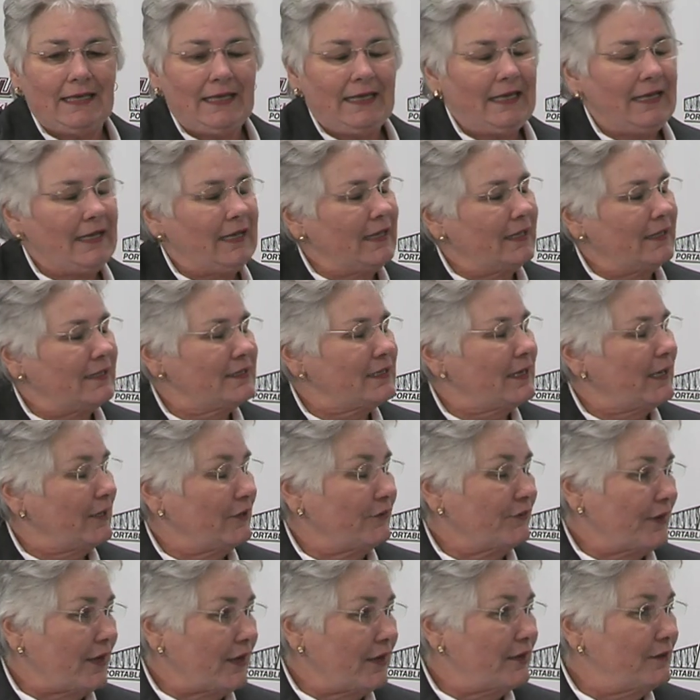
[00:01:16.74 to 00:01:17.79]
And
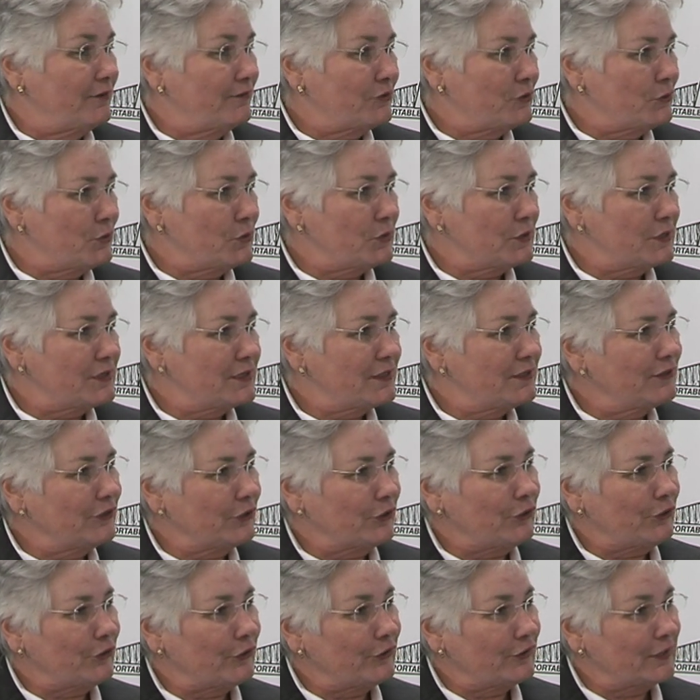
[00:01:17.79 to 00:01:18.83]
Title IX, of course,
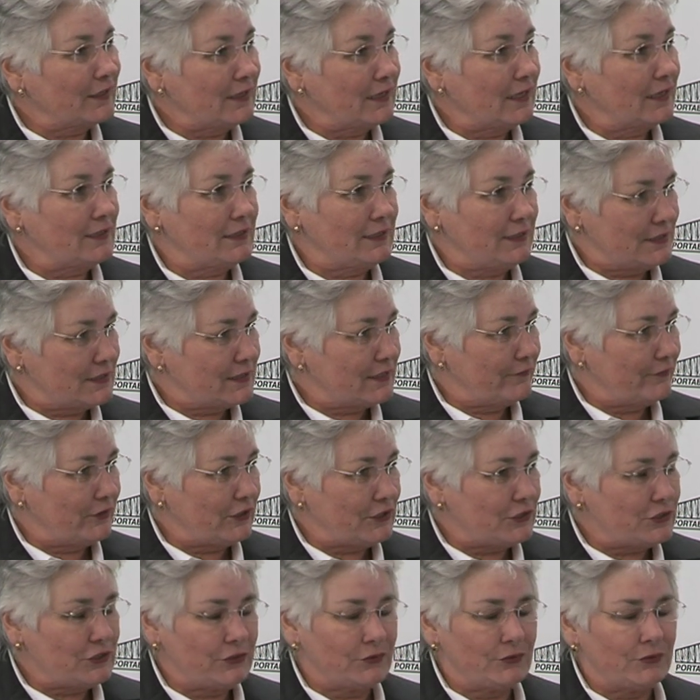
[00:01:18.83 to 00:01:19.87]
occurred in
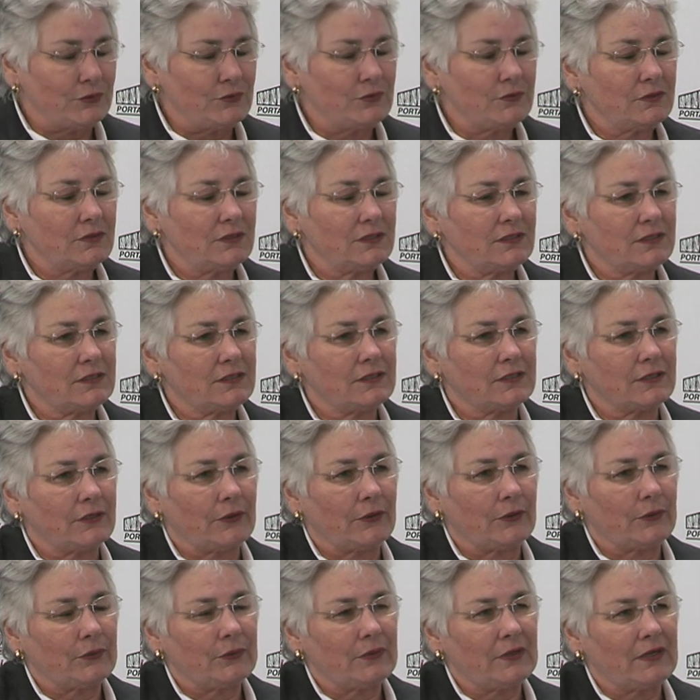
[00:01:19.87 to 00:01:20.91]
1972.
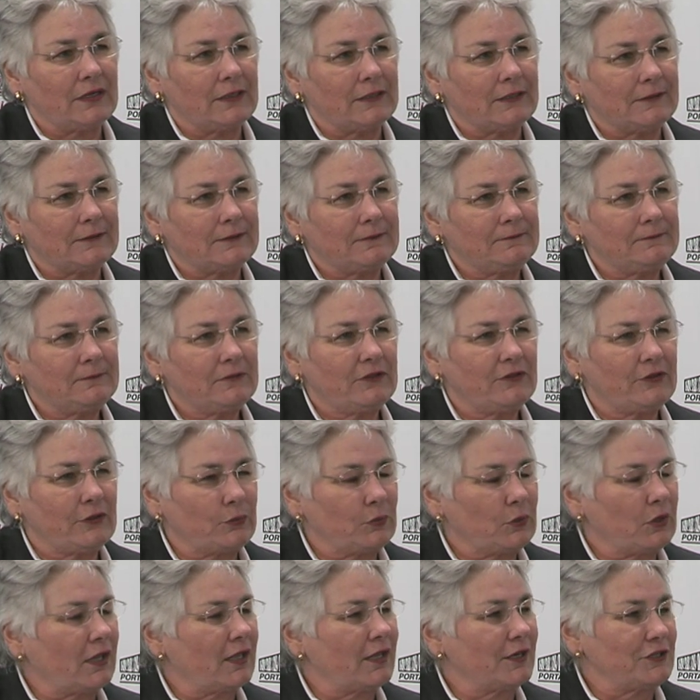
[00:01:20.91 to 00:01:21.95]
So uh, there
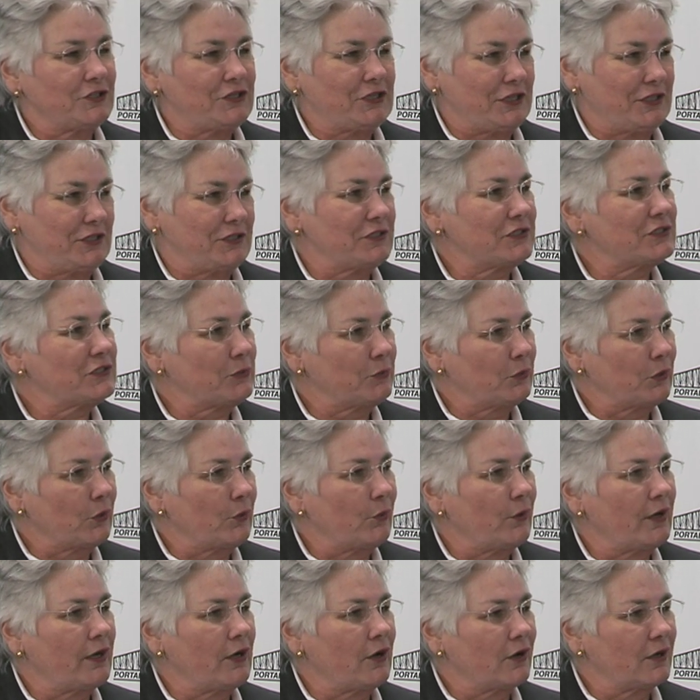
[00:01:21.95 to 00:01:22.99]
were a lot of changes that were
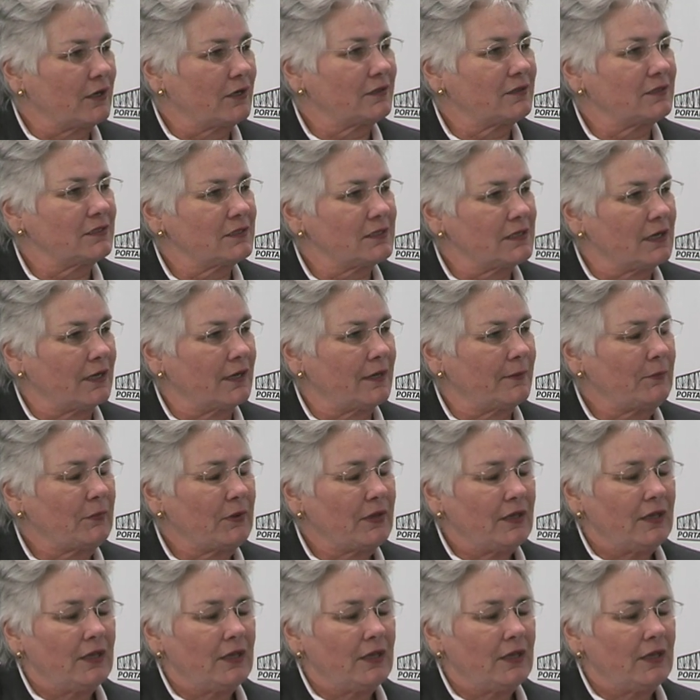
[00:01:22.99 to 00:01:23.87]
going on at the time.